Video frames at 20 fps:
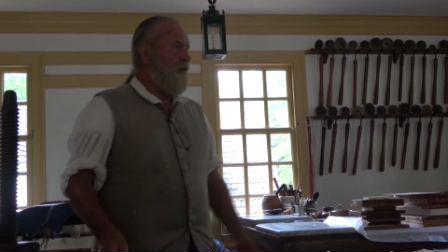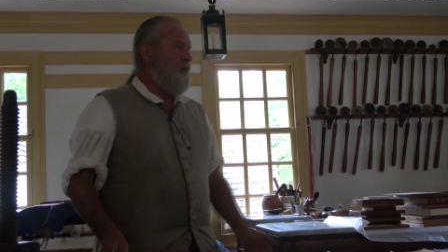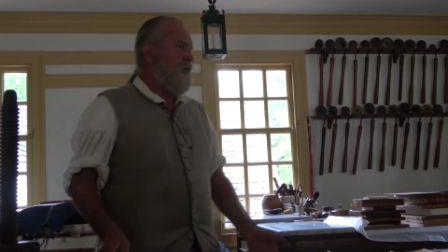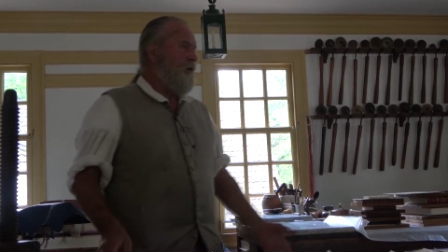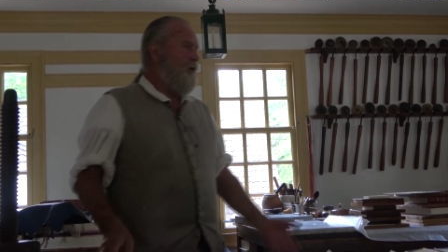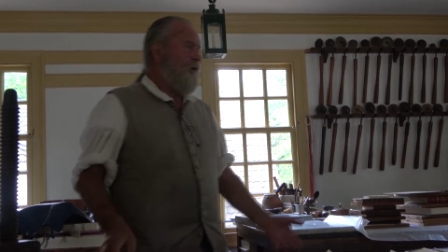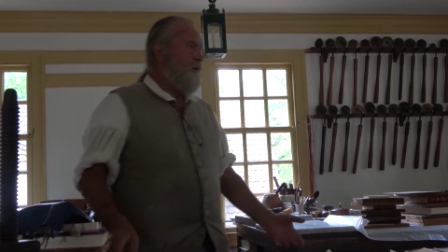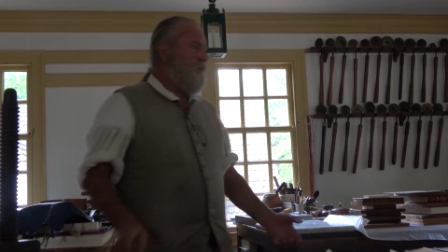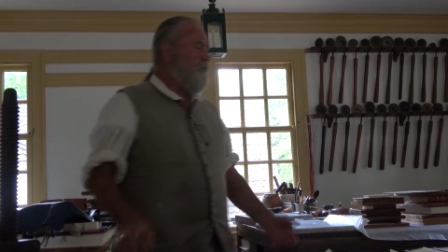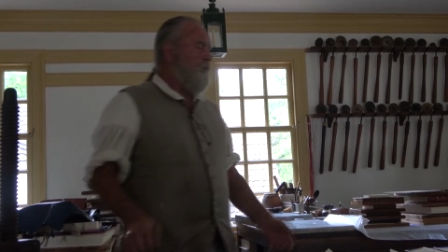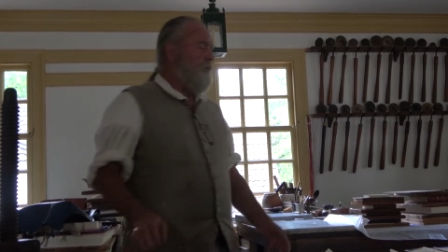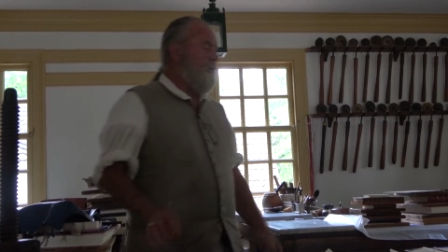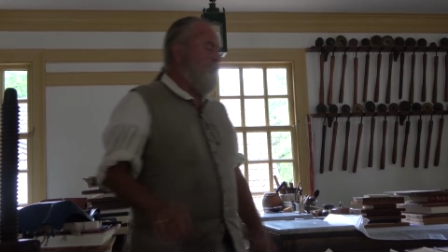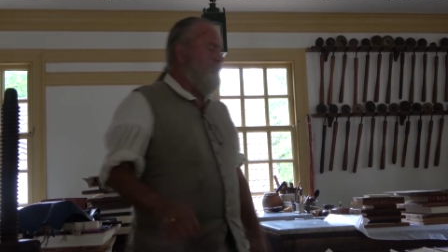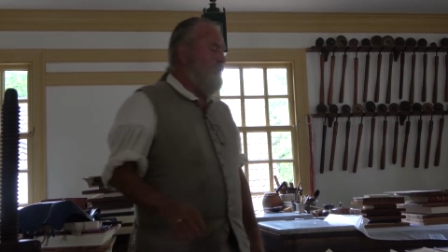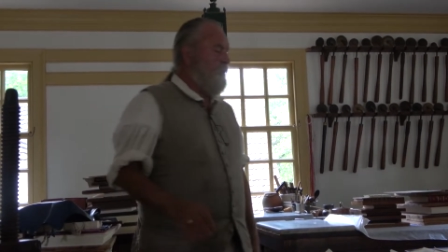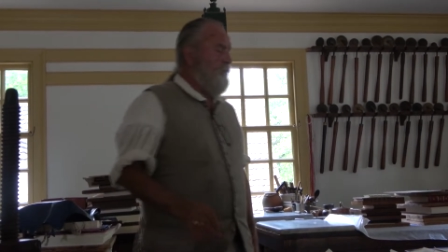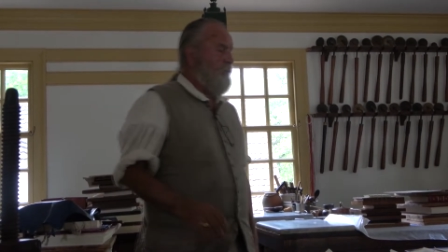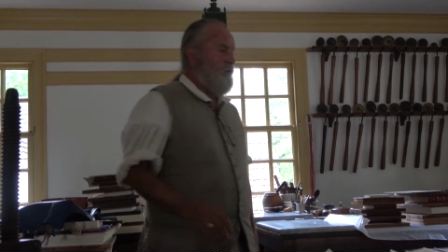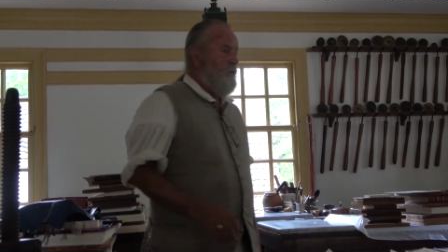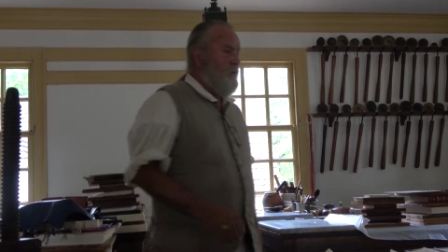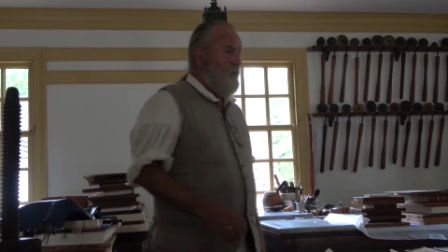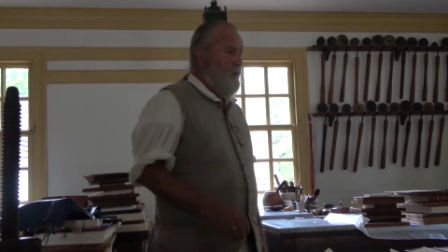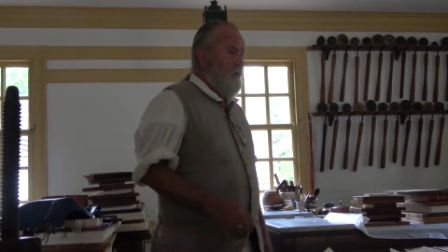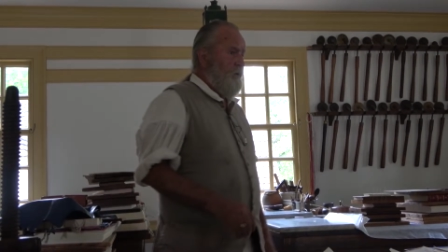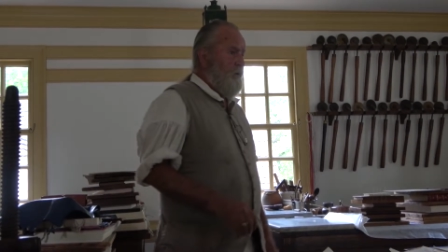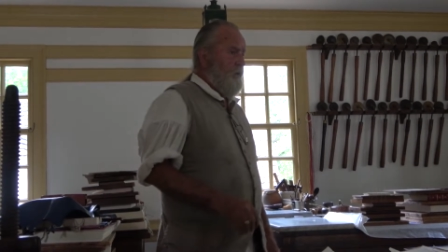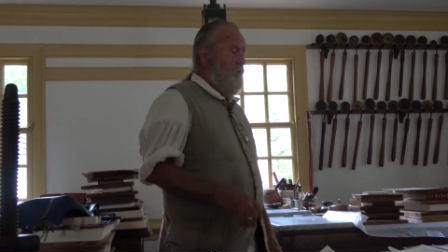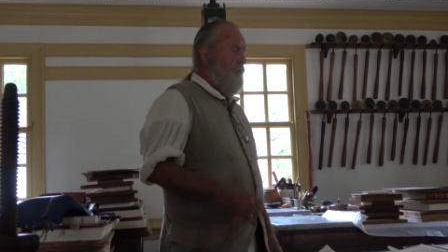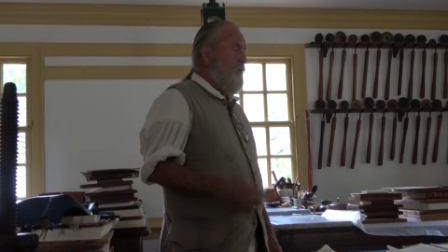They could print with
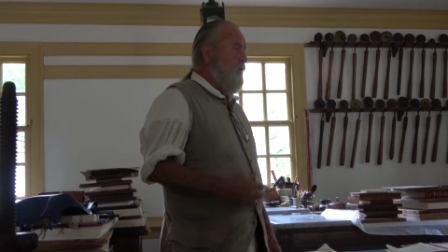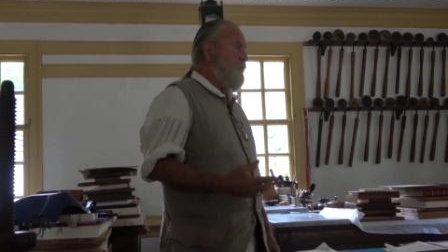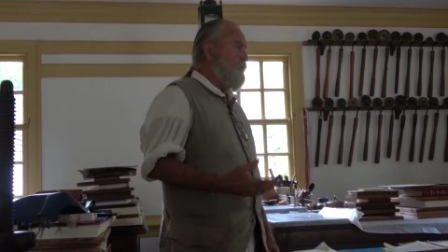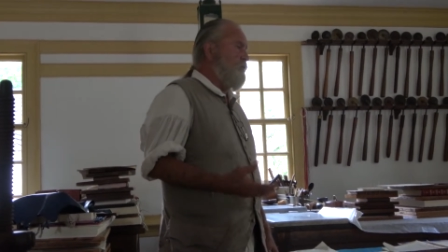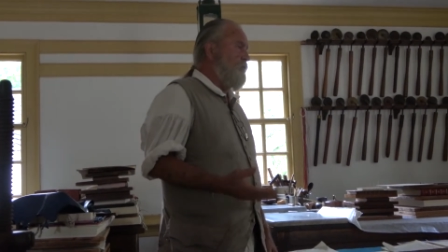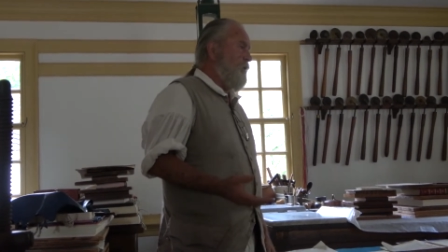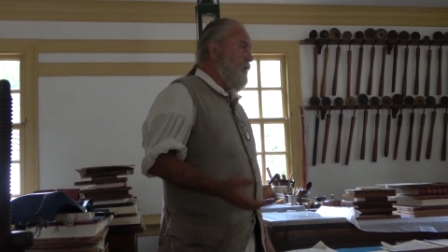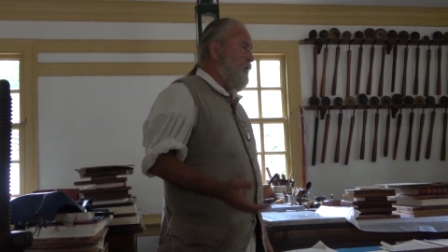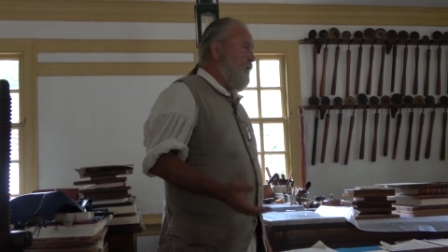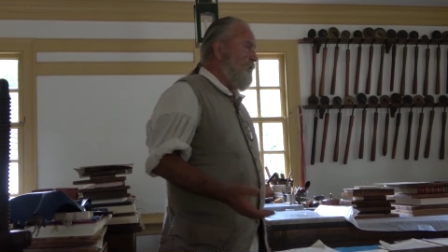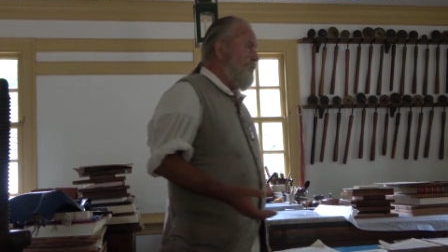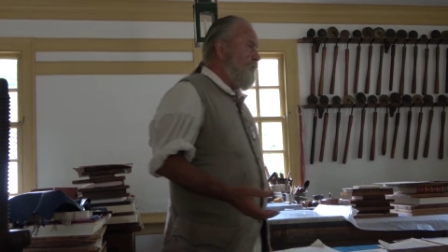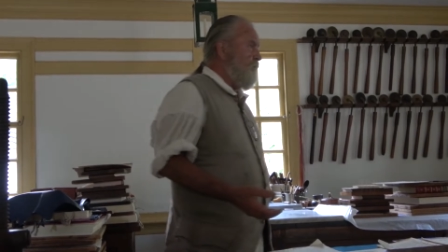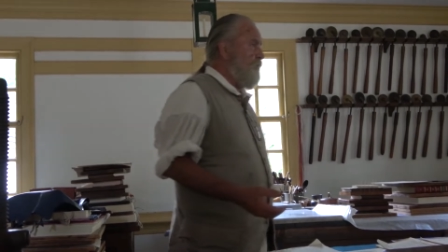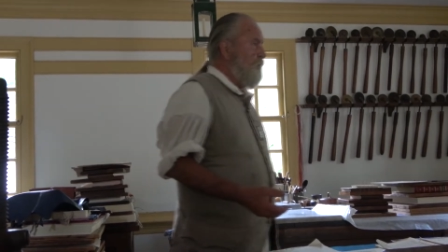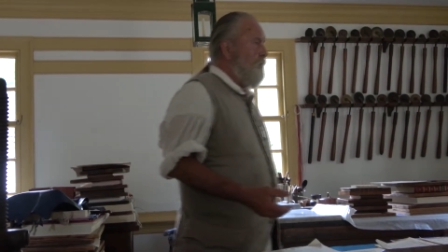engraved plates,